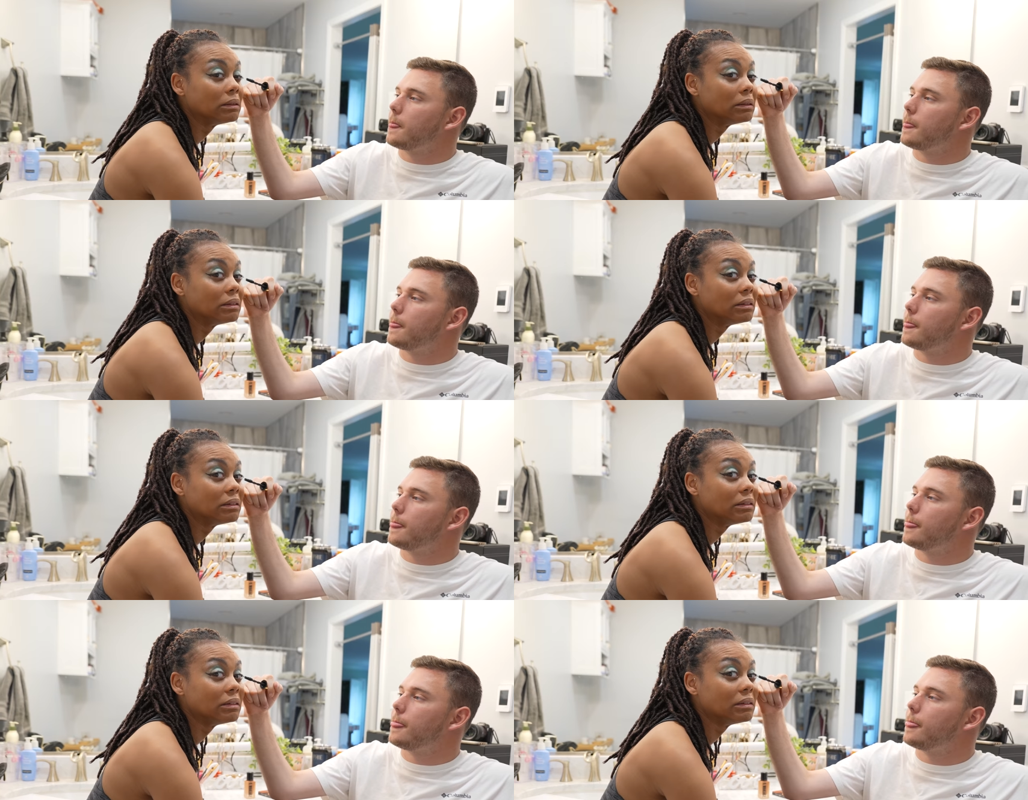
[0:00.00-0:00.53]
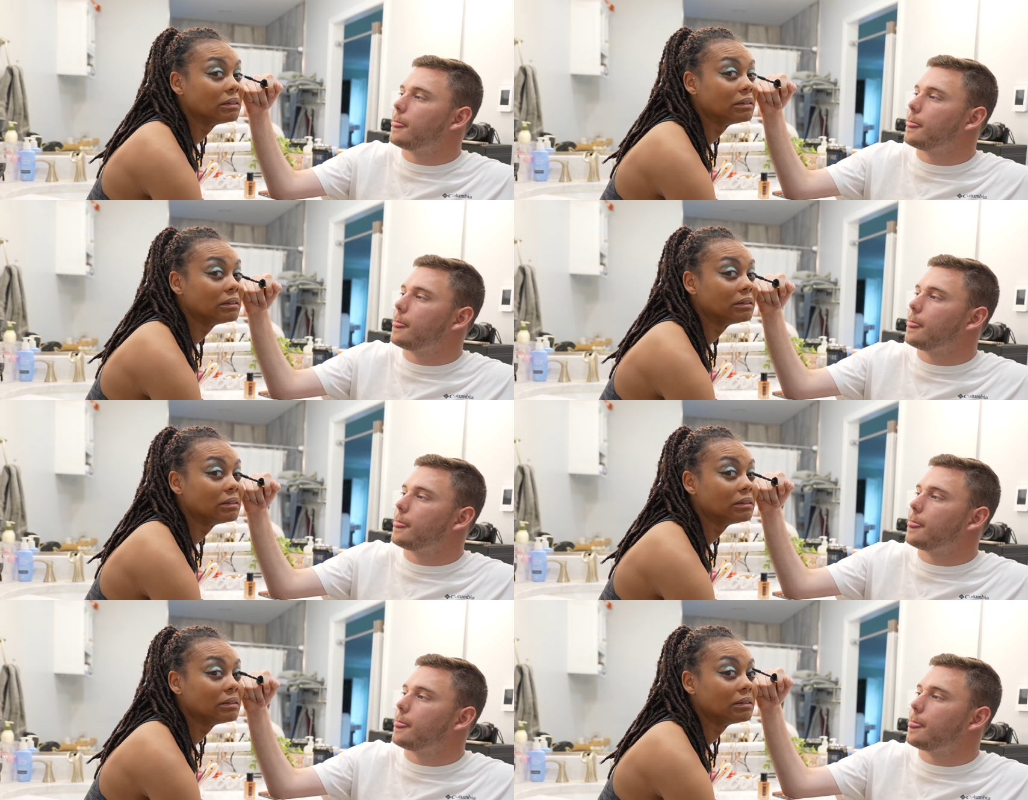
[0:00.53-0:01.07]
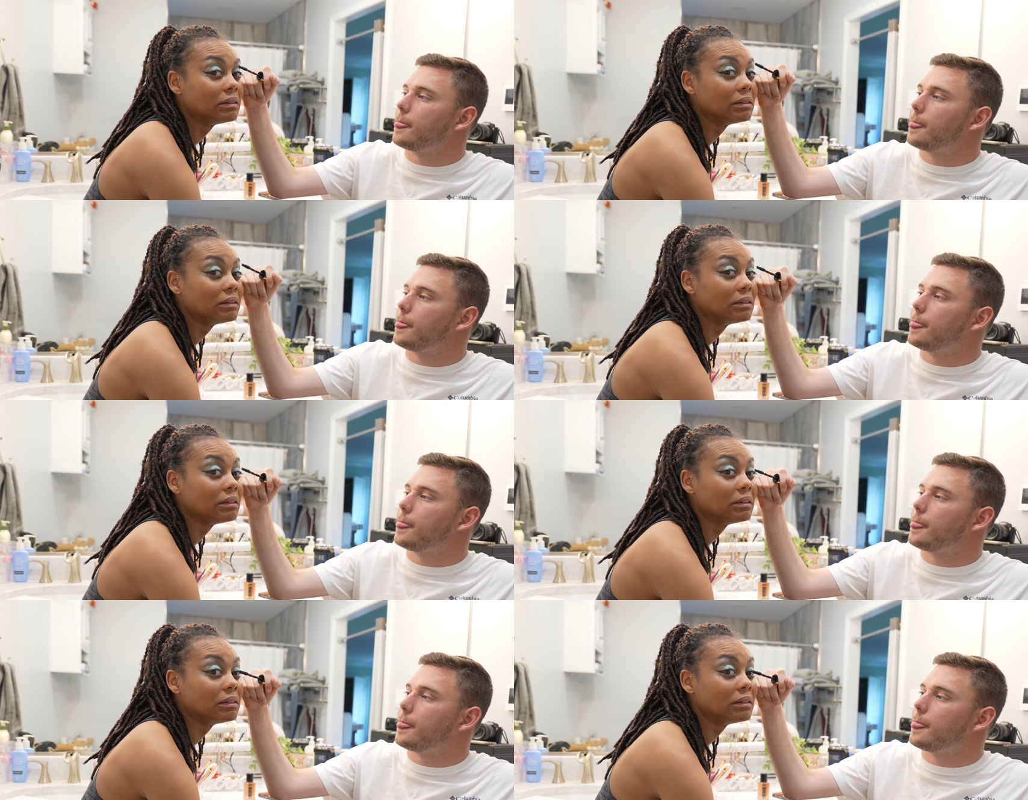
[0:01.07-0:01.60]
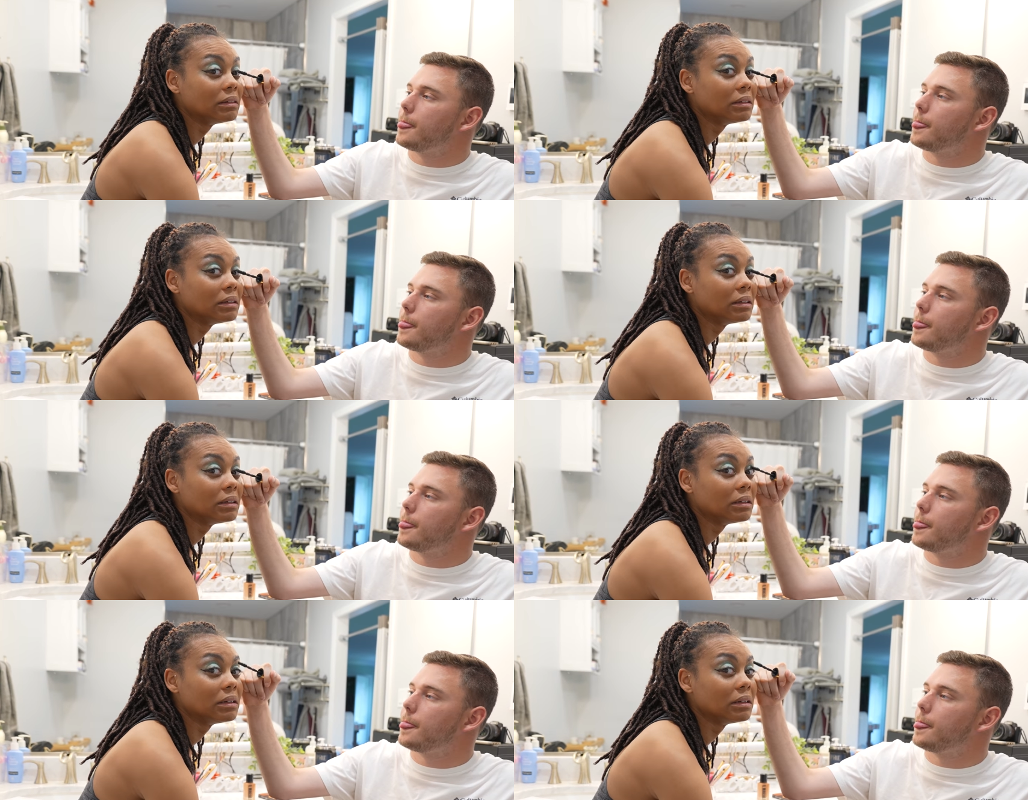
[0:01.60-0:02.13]

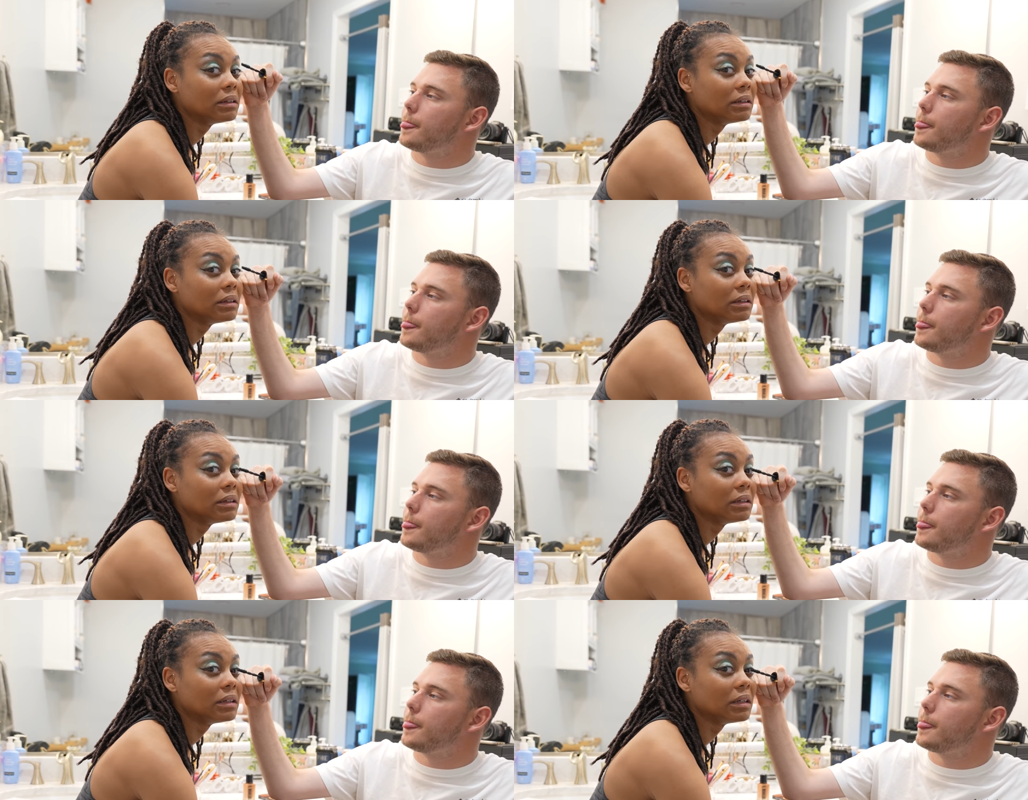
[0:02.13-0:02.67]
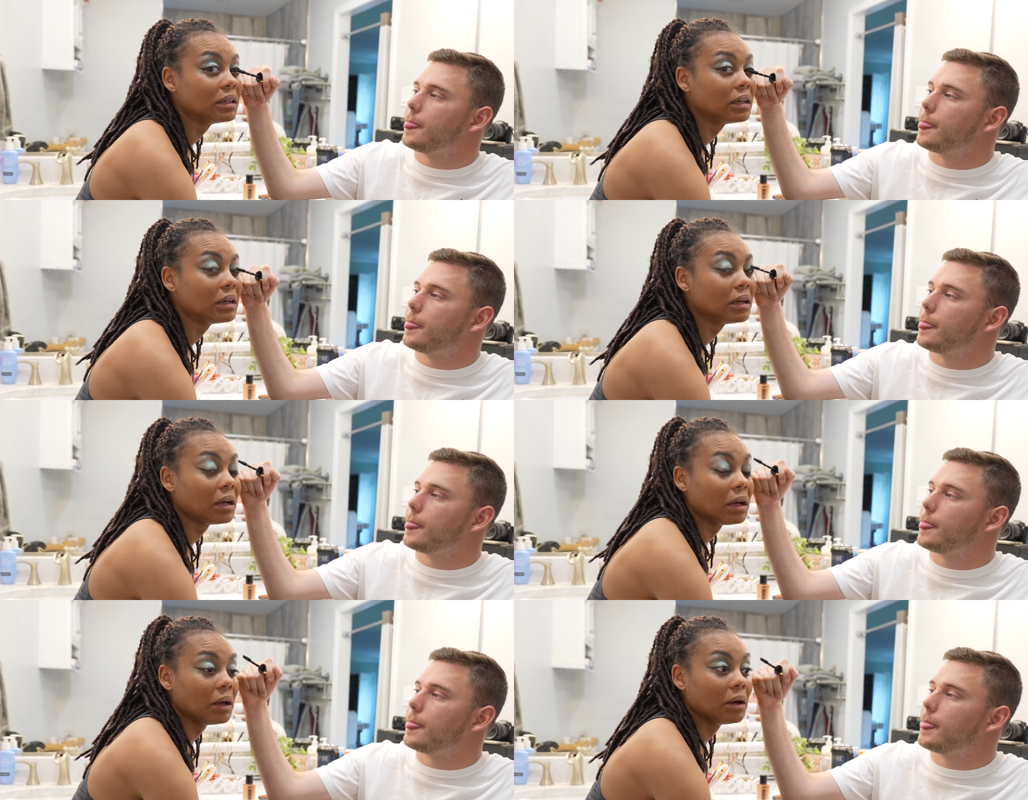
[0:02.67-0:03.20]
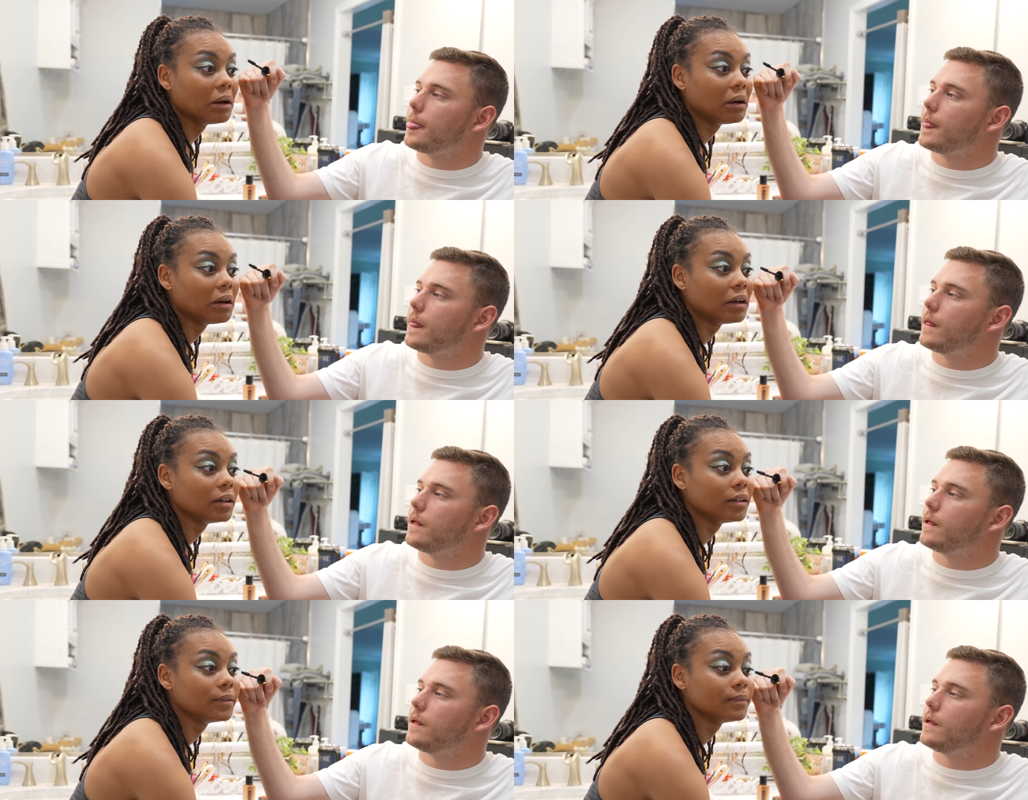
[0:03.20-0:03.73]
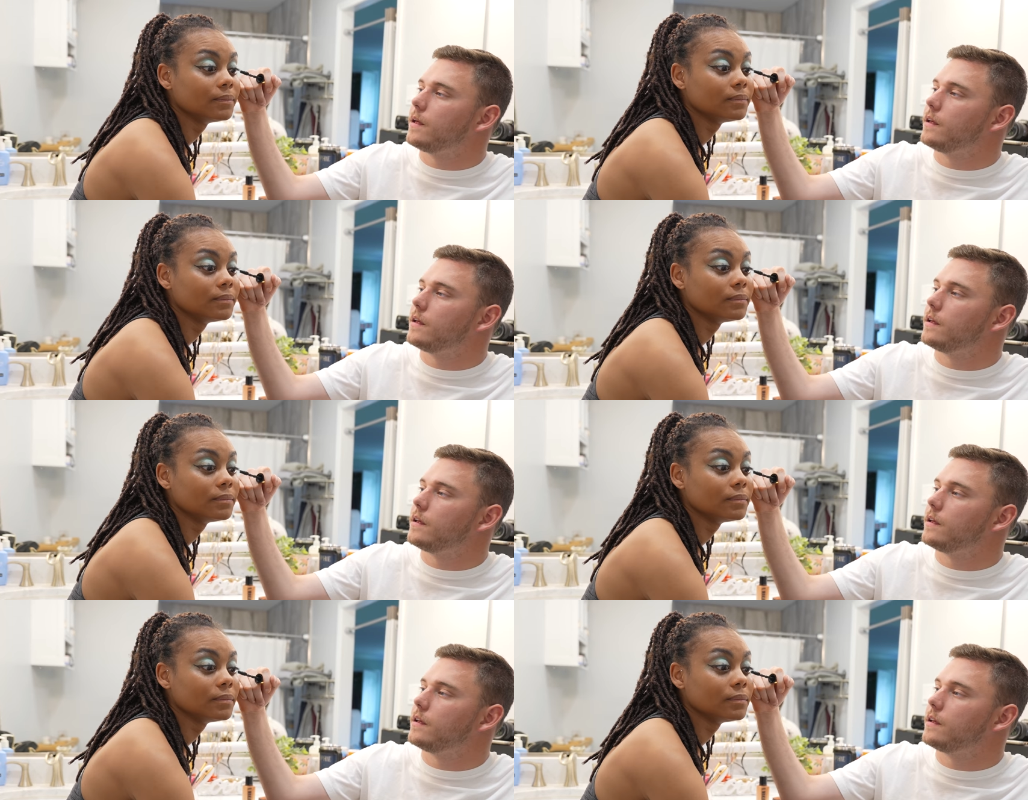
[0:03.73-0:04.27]

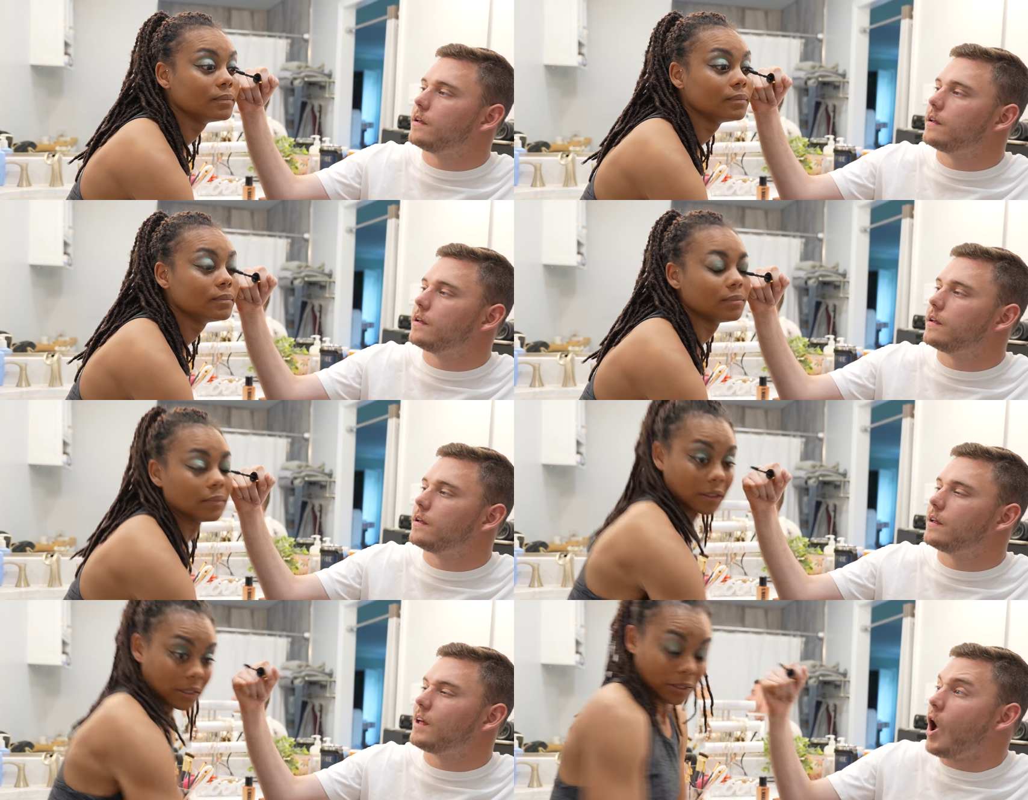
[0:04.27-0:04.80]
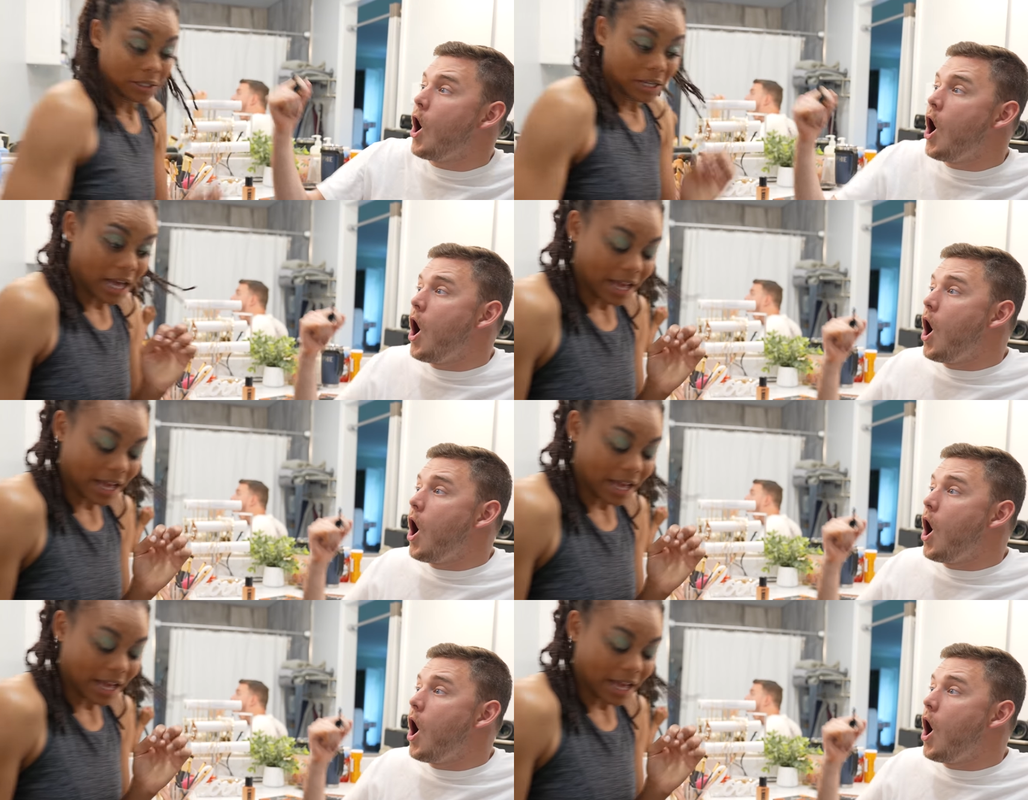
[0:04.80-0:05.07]
(silence)